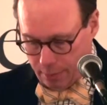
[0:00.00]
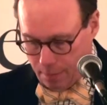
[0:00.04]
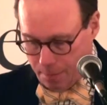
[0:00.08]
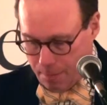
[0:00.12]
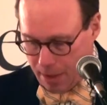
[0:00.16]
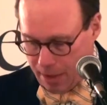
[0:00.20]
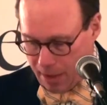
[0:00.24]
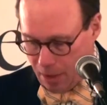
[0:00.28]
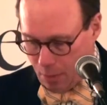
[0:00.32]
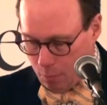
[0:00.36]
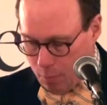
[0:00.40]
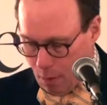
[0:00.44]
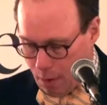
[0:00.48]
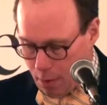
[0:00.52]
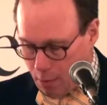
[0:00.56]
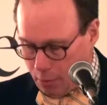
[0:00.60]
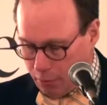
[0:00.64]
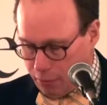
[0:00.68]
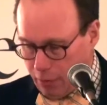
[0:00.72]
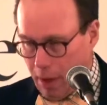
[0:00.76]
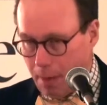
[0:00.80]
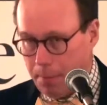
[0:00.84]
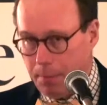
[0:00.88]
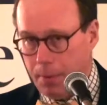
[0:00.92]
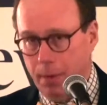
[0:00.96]
the many
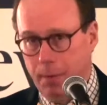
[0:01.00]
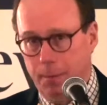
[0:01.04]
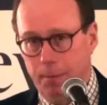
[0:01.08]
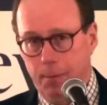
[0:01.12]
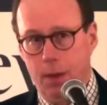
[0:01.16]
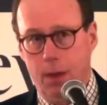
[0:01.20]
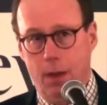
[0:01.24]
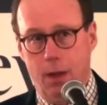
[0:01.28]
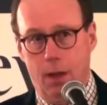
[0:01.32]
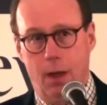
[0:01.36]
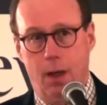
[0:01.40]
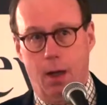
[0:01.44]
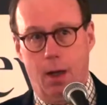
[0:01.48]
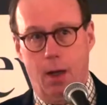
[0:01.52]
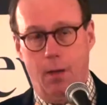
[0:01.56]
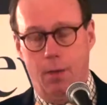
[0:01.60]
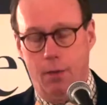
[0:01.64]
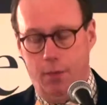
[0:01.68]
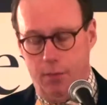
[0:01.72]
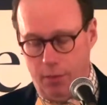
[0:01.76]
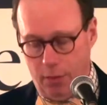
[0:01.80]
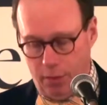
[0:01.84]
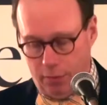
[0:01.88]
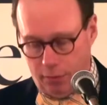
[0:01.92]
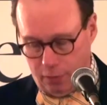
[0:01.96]
runners-up
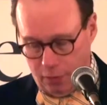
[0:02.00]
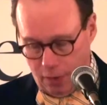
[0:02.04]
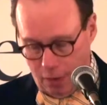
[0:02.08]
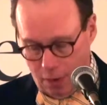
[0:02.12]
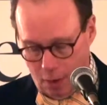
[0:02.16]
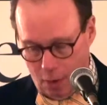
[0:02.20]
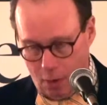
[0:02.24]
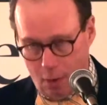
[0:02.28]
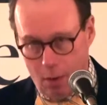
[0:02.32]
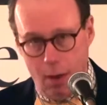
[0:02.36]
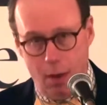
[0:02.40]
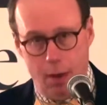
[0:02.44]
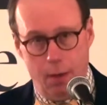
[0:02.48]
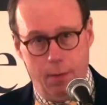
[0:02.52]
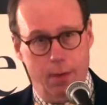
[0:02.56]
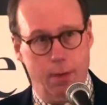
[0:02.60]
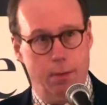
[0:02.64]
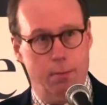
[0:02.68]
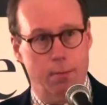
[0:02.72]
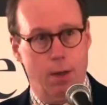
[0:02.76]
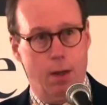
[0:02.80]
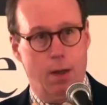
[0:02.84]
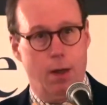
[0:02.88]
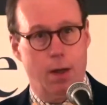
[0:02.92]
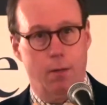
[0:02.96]
this year,
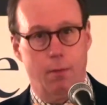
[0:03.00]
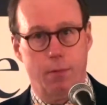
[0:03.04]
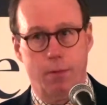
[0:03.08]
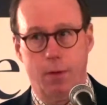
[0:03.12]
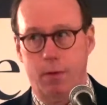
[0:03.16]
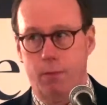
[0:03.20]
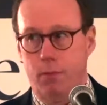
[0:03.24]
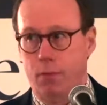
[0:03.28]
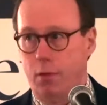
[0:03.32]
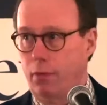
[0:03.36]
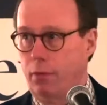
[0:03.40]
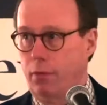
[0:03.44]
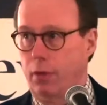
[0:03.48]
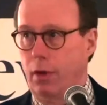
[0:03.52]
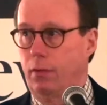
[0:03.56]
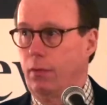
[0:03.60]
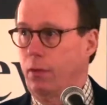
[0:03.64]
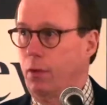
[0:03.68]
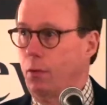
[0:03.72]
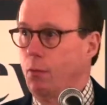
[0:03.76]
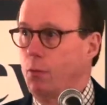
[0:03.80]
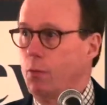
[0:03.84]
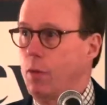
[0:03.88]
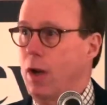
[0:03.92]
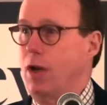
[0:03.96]
it's a
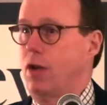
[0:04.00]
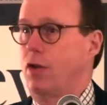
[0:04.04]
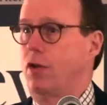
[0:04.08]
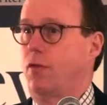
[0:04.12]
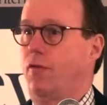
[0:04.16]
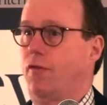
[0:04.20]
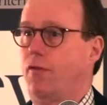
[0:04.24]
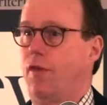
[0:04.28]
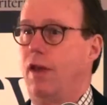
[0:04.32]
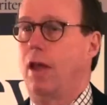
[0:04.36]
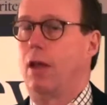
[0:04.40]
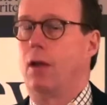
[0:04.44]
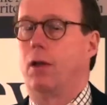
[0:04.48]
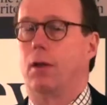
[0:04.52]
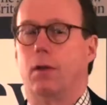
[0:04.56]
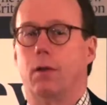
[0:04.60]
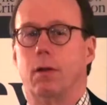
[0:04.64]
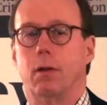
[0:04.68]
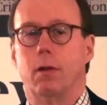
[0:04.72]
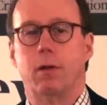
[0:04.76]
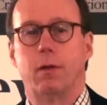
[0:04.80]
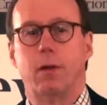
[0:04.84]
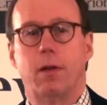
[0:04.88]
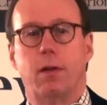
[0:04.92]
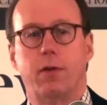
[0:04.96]
rich field.
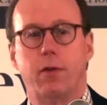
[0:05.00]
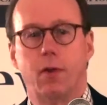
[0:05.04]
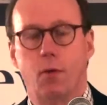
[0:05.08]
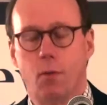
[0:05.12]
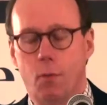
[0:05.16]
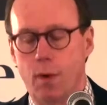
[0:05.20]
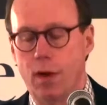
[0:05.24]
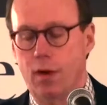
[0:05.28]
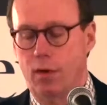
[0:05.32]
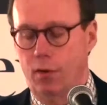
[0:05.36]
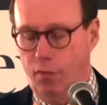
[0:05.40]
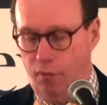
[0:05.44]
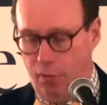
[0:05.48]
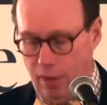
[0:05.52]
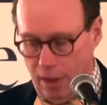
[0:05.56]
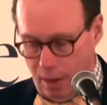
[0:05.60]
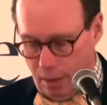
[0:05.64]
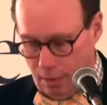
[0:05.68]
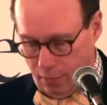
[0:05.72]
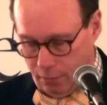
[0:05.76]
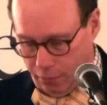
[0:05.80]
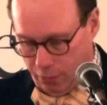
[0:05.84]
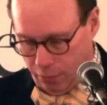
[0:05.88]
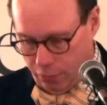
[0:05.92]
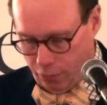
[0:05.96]
It's a rich
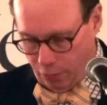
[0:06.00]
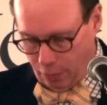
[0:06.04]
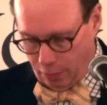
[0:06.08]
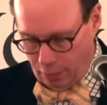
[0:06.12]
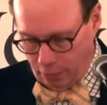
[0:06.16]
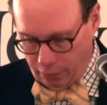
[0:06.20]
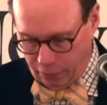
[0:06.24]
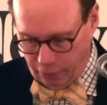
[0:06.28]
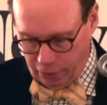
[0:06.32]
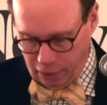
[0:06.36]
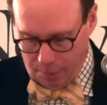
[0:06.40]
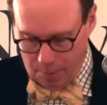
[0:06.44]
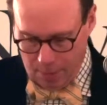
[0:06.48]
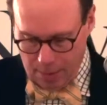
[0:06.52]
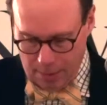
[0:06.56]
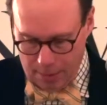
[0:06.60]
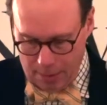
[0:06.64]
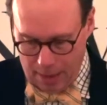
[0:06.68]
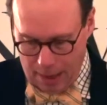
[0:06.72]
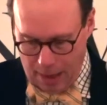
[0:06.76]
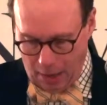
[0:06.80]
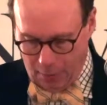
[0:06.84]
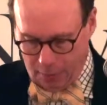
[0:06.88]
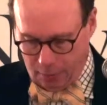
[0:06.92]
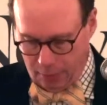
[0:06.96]
field for journalistic
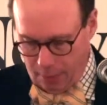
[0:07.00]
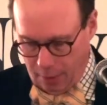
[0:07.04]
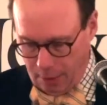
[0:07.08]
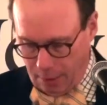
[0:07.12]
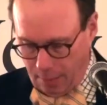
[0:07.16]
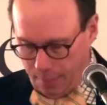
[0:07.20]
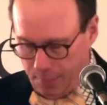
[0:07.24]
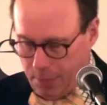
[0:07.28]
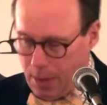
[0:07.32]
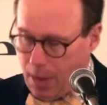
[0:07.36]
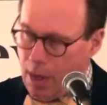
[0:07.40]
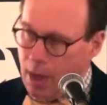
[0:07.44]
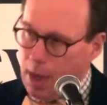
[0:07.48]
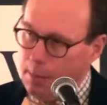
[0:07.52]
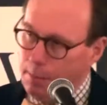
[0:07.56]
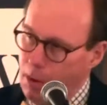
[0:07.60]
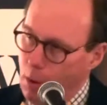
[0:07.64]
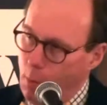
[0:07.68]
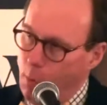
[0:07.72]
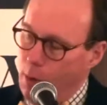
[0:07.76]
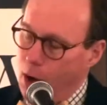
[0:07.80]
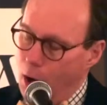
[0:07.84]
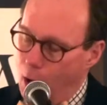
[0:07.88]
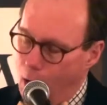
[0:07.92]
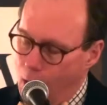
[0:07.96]
mendacity. But
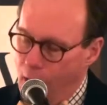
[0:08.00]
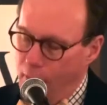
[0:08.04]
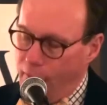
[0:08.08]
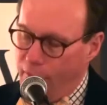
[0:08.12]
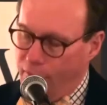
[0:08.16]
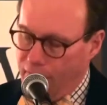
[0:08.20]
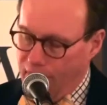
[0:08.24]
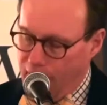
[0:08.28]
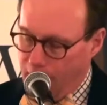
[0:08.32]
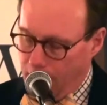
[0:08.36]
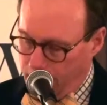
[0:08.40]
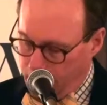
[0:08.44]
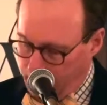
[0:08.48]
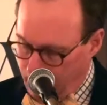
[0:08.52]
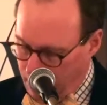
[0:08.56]
we all felt